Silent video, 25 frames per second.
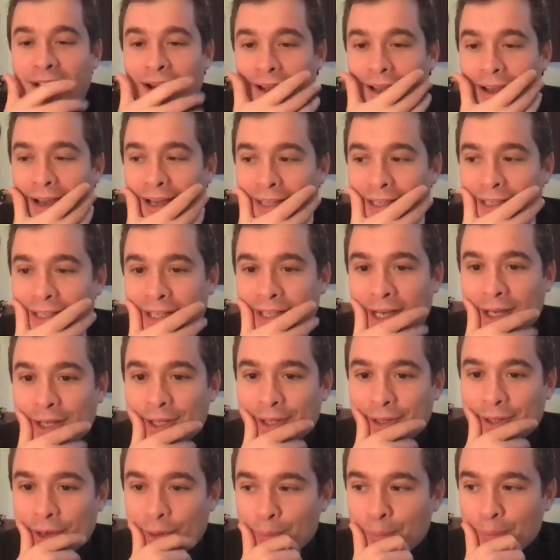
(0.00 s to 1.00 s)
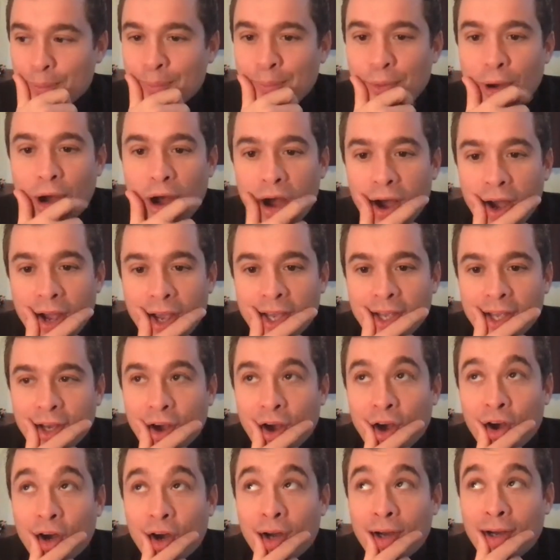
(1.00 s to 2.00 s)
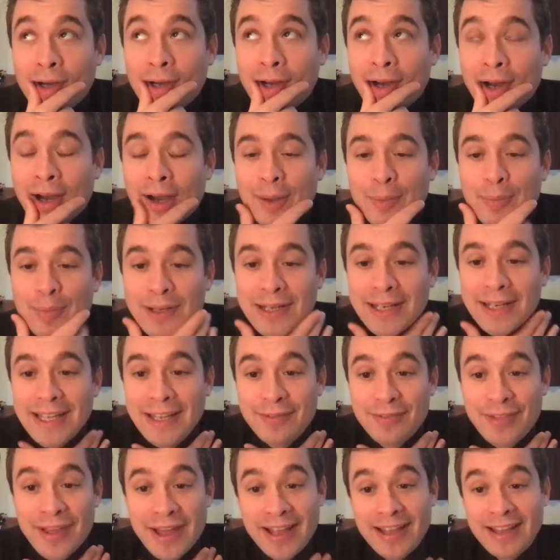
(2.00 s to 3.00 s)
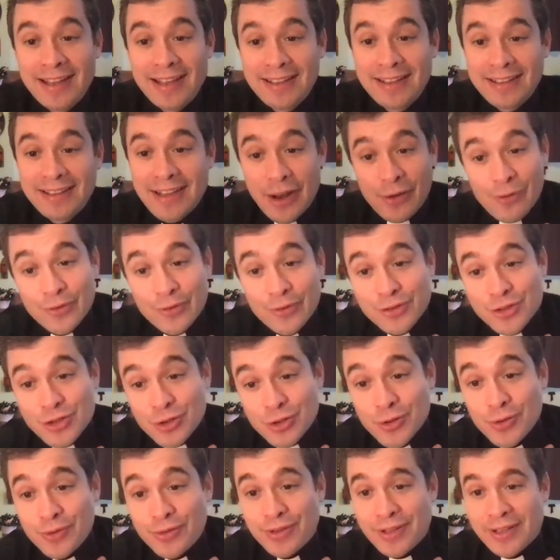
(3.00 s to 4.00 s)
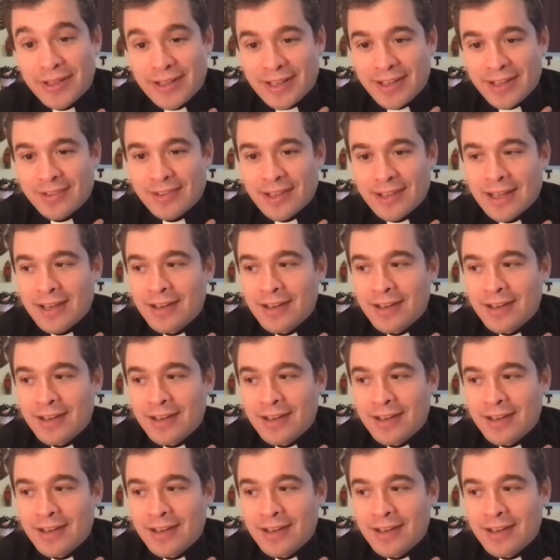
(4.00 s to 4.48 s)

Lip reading: I think that, but I believe that there is truth in this.